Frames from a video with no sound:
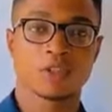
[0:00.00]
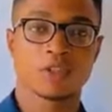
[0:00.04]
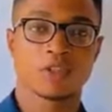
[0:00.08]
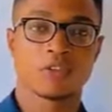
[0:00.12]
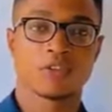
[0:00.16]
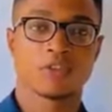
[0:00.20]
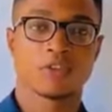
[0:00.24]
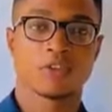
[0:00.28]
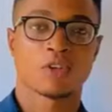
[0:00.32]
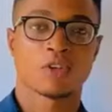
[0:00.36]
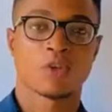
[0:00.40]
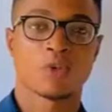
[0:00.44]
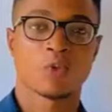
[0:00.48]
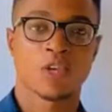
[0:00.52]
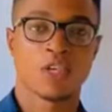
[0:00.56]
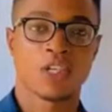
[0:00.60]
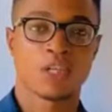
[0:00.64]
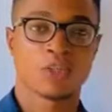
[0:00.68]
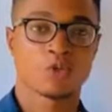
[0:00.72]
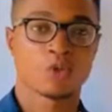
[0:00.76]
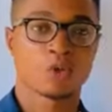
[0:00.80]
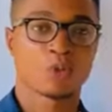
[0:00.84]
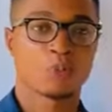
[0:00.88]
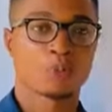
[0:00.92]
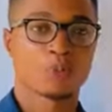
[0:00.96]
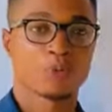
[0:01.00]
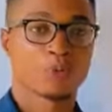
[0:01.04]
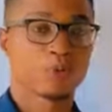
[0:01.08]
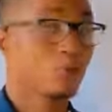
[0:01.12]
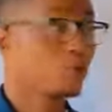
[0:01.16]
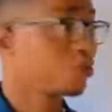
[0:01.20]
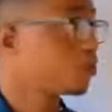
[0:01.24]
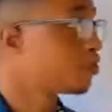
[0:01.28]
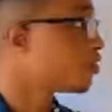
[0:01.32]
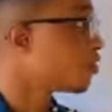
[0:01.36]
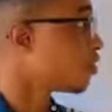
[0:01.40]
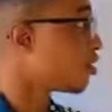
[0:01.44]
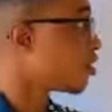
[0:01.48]
all, we need to prove
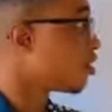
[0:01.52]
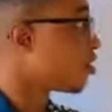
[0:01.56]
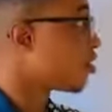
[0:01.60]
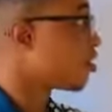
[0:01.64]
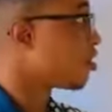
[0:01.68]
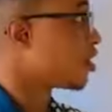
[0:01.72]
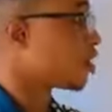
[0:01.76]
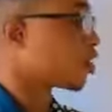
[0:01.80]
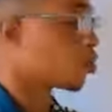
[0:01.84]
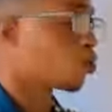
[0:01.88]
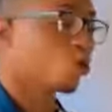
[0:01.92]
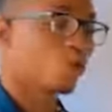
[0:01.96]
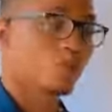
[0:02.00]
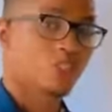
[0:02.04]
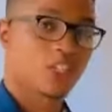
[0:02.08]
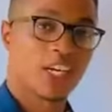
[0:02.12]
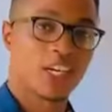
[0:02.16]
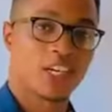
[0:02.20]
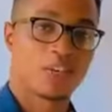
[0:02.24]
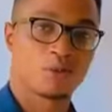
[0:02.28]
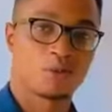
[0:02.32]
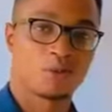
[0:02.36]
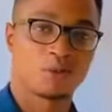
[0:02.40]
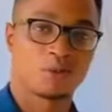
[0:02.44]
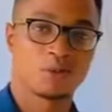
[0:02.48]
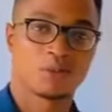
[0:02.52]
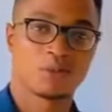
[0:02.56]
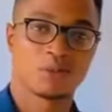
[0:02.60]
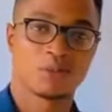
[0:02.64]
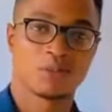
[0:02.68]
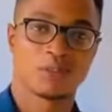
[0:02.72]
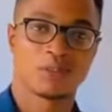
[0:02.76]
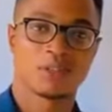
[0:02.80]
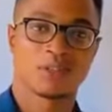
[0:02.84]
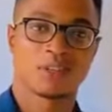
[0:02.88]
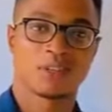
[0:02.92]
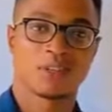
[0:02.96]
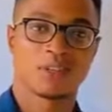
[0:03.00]
the cosine rule.
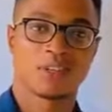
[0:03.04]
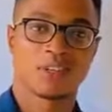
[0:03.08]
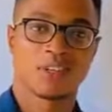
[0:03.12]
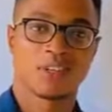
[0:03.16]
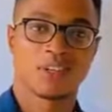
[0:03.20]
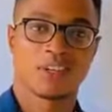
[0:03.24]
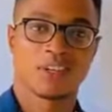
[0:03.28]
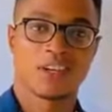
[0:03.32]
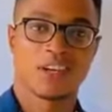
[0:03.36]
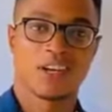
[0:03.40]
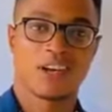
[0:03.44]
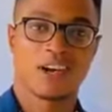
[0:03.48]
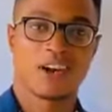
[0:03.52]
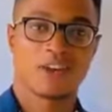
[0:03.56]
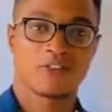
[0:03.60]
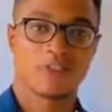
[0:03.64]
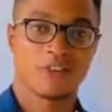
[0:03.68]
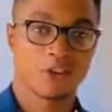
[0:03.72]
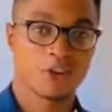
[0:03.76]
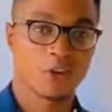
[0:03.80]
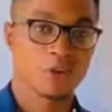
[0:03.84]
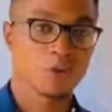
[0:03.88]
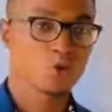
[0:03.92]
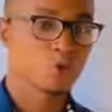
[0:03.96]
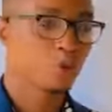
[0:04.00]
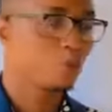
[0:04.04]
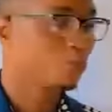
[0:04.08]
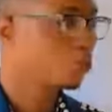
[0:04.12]
And for us to prove